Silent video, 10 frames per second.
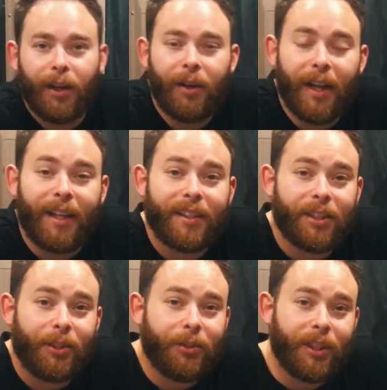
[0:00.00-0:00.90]
Okay,
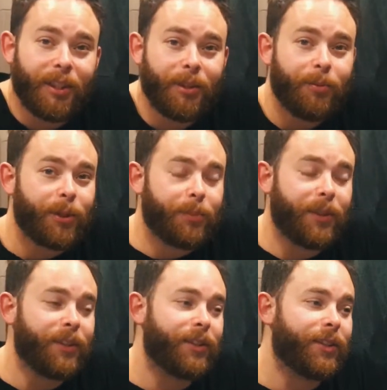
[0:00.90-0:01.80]
it's a new year, which
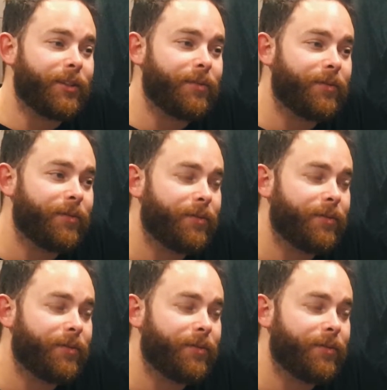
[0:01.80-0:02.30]
means...